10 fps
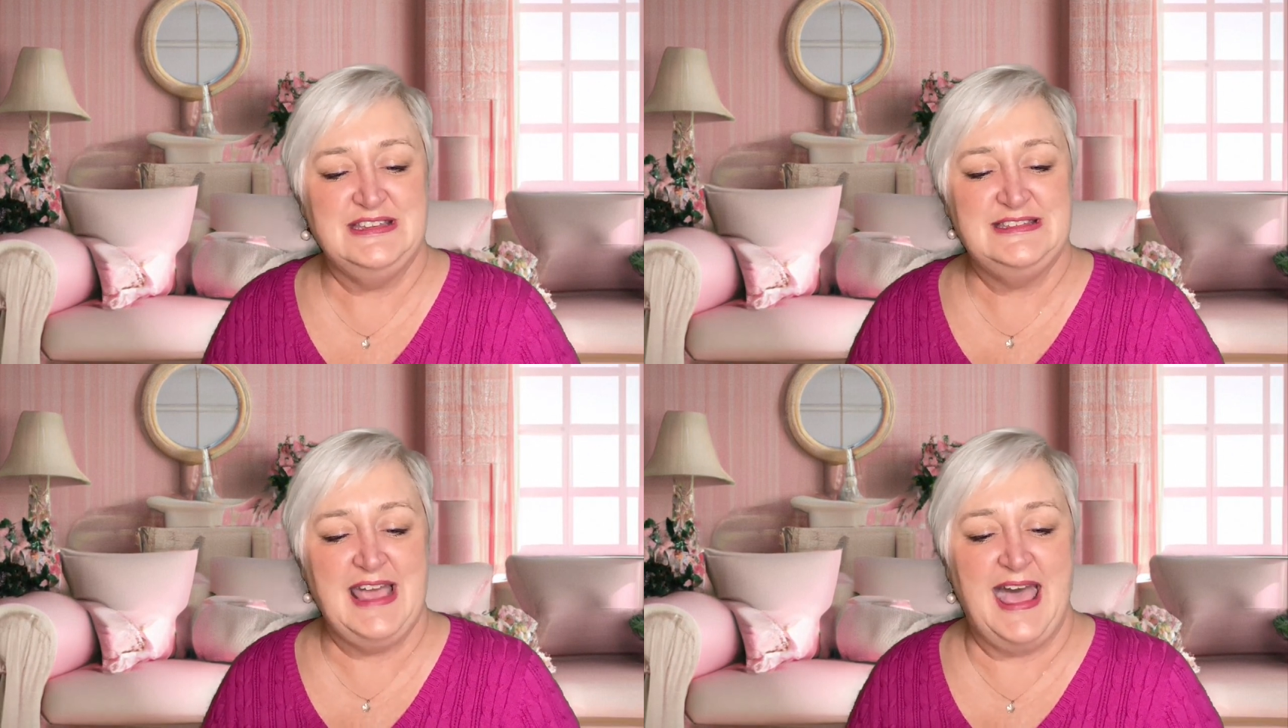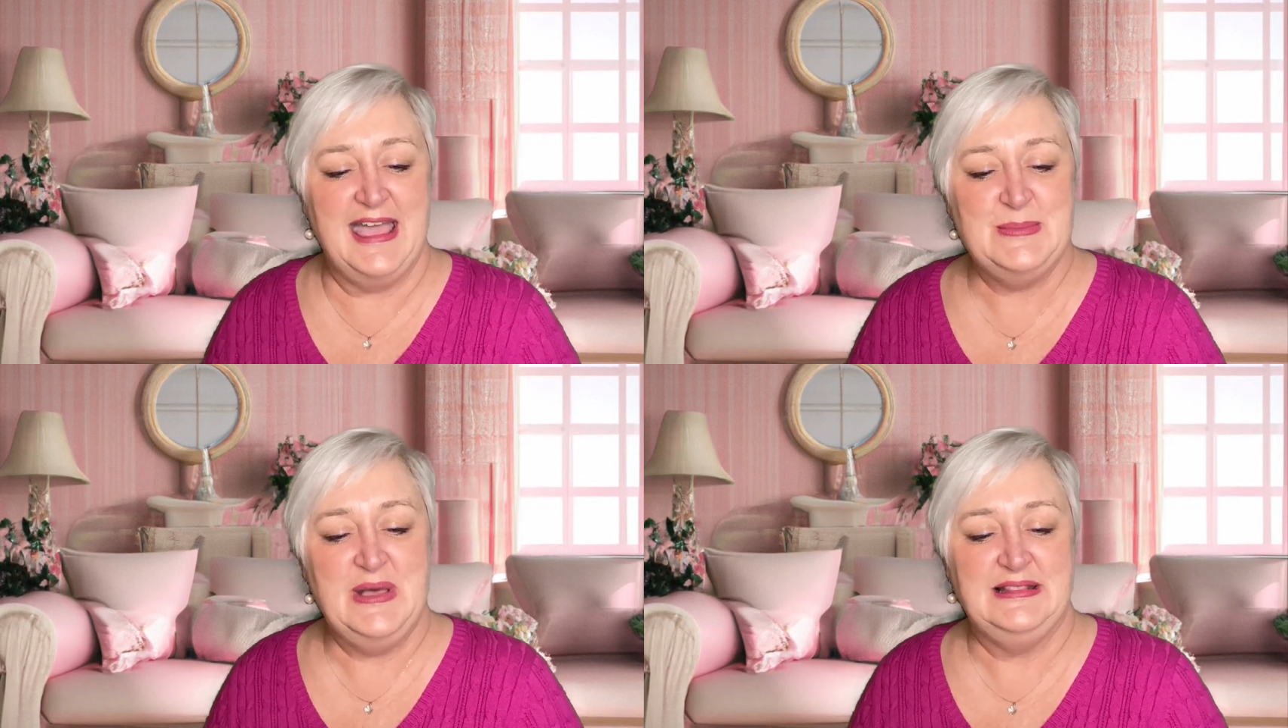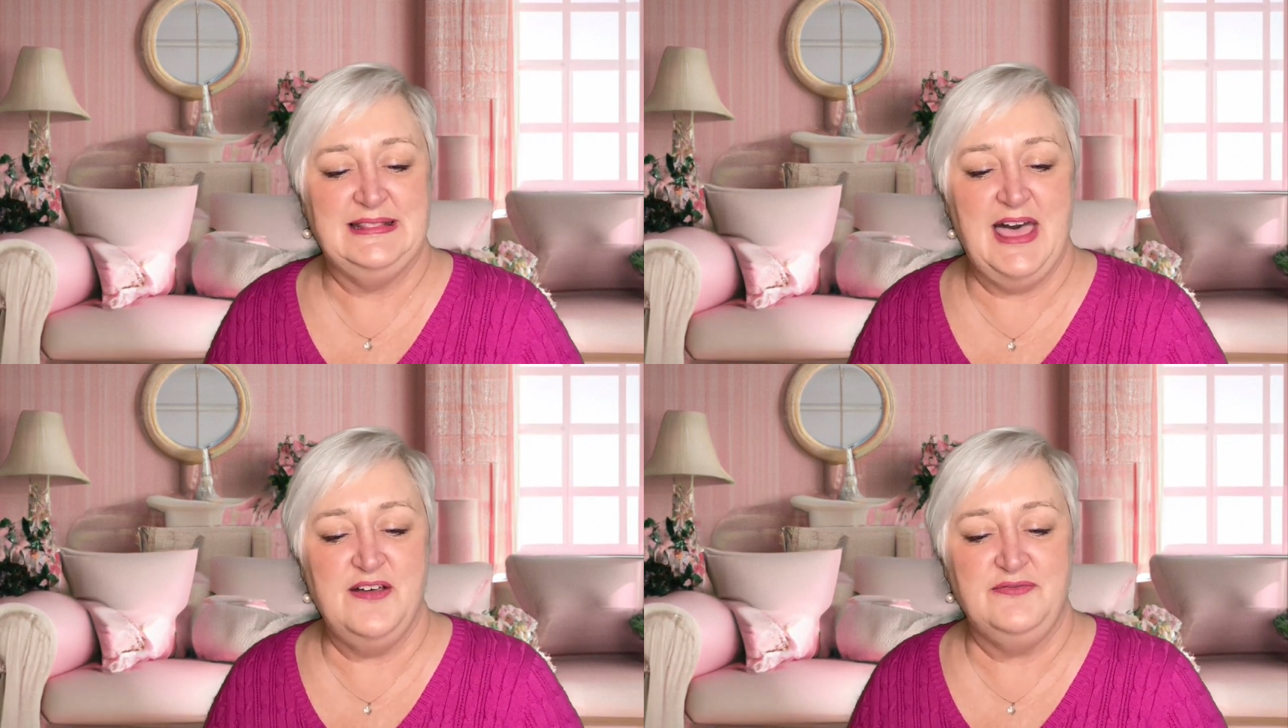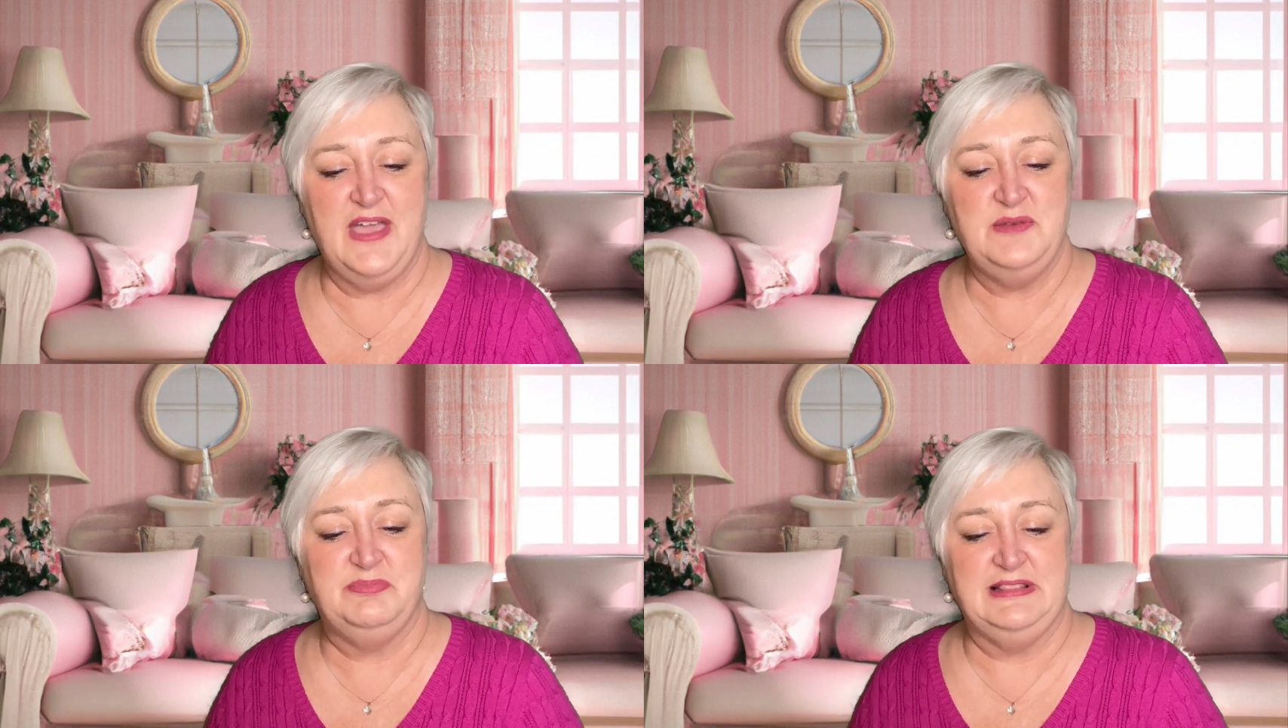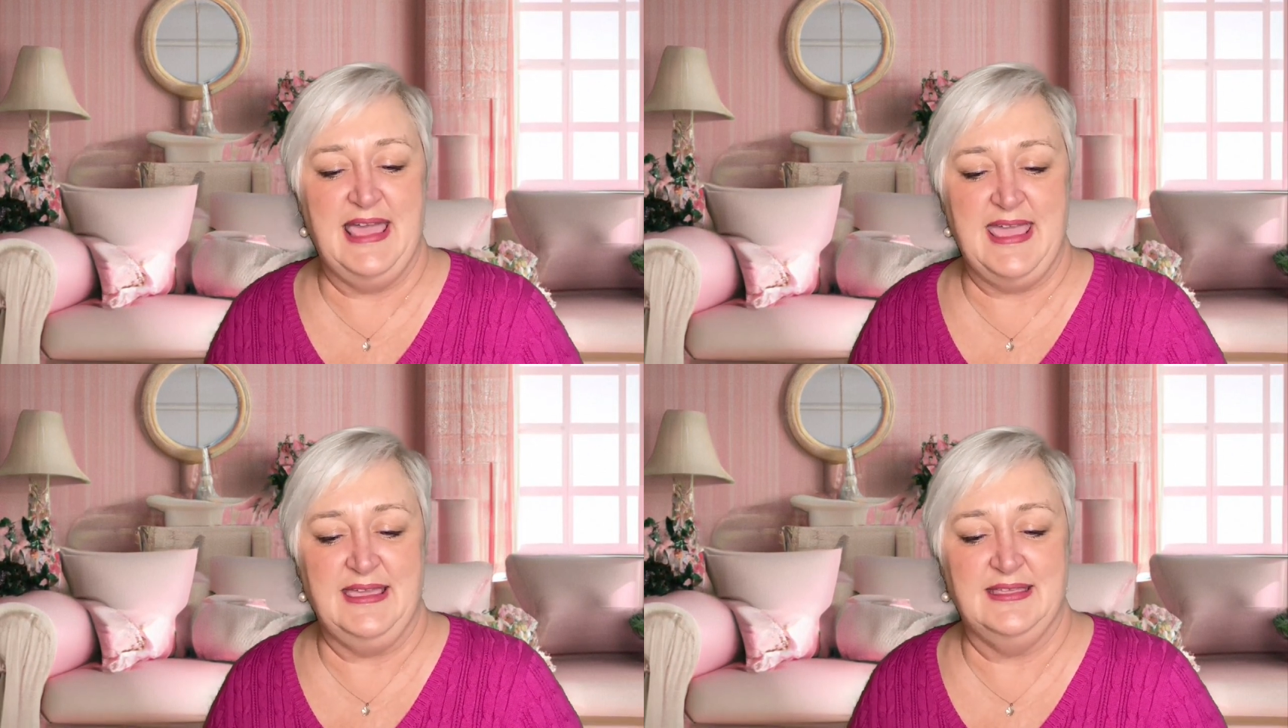time, love, and
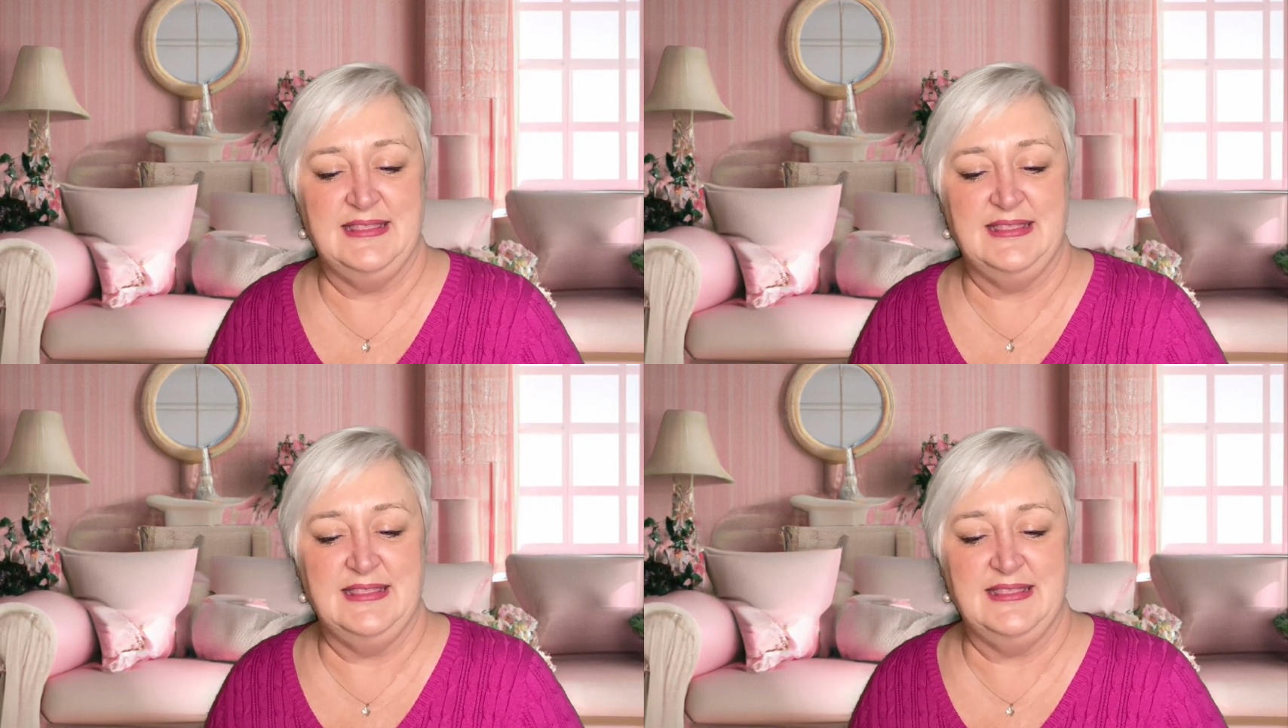plague